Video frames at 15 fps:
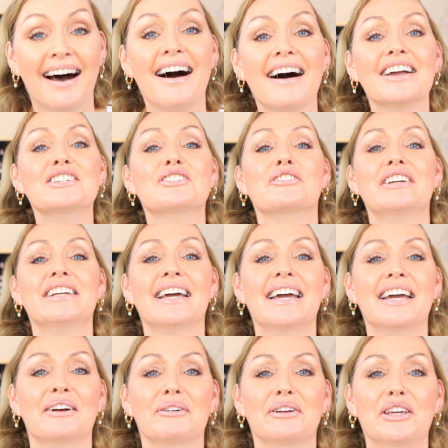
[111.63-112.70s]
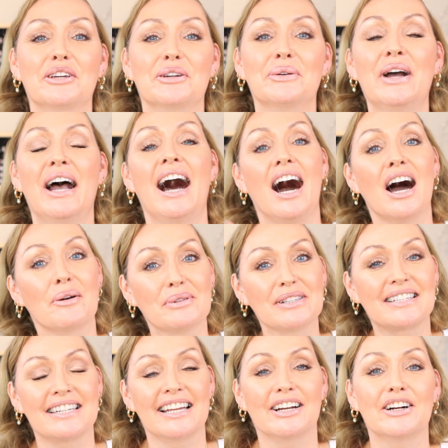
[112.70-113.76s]
Hi Drina, how are you? I will
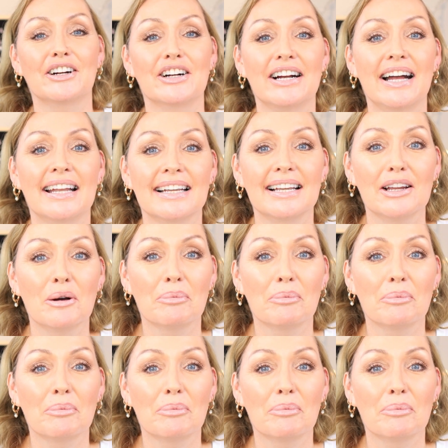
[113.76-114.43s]
stick her handle